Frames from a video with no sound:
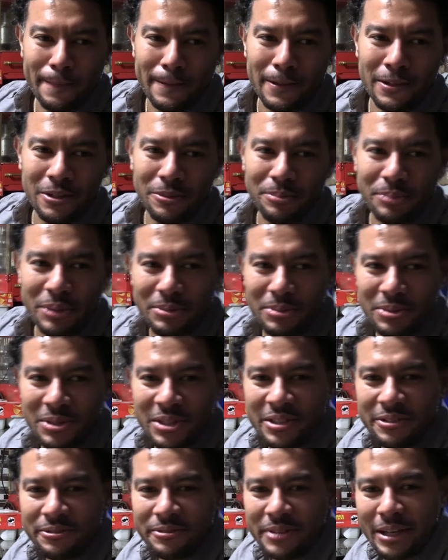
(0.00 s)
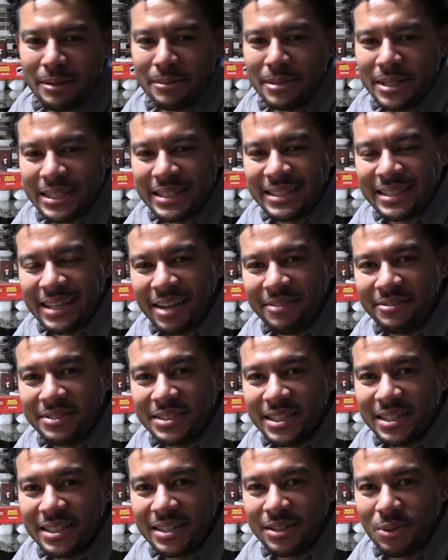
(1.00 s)
Good people, good family. Haven't
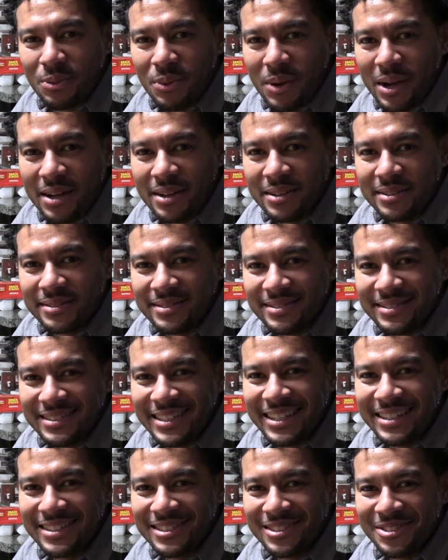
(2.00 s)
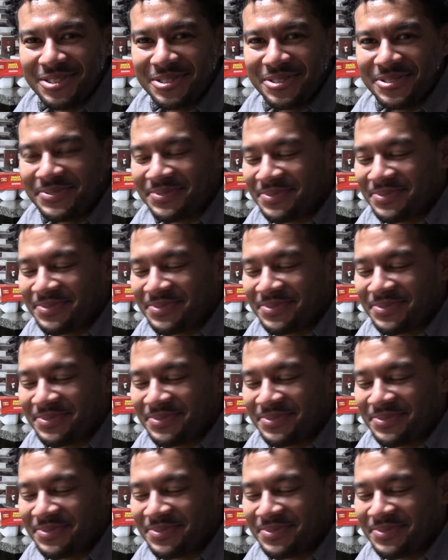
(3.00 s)
seen in a while. Needed to.